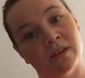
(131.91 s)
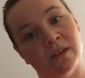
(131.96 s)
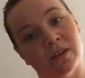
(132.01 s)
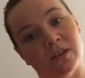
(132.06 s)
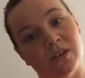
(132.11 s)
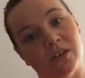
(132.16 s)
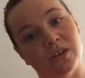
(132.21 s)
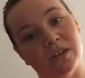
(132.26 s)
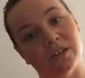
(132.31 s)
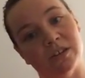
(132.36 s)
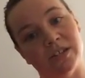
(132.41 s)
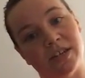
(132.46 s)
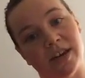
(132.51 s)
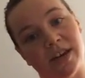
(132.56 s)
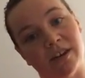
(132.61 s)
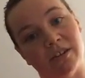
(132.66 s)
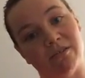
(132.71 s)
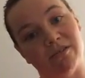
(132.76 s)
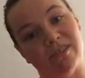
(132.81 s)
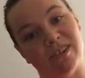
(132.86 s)
You can
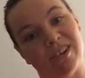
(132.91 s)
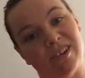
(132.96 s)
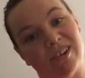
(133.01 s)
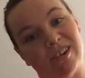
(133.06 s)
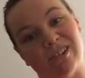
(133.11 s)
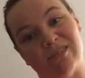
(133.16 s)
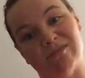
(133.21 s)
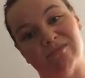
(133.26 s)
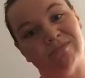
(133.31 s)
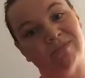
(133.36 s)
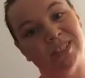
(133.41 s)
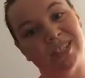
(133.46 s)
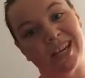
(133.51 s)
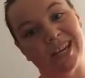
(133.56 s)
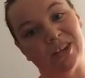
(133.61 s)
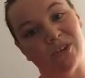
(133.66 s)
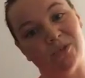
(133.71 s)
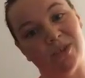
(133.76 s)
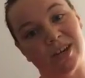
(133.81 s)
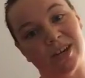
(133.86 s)
dangle there
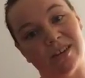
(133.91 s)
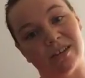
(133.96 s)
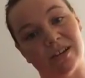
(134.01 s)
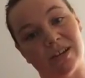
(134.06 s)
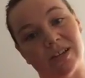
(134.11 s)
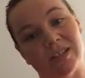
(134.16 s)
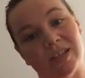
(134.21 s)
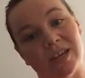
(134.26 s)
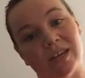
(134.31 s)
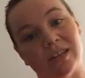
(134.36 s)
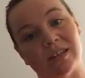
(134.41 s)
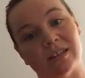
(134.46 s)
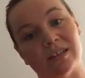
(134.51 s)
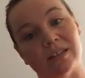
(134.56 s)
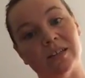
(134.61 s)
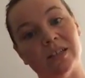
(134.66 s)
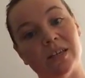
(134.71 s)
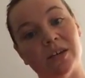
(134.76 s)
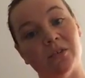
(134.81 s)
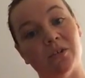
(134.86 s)
10, 20, 30
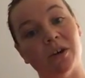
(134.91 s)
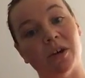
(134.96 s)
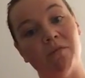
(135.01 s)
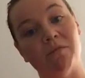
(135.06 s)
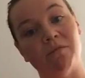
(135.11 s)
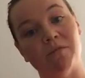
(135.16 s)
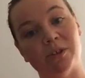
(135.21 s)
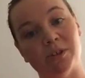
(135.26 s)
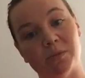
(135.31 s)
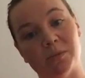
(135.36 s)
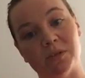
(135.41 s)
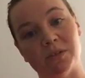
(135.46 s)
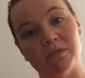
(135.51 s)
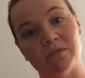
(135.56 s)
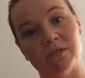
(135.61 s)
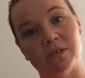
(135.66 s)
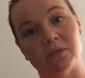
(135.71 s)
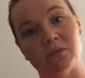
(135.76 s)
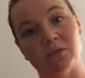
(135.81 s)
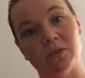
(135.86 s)
seconds, see how comfortable it
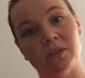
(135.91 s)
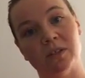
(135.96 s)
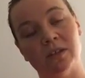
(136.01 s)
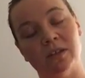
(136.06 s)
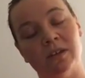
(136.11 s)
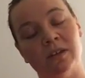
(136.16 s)
feels.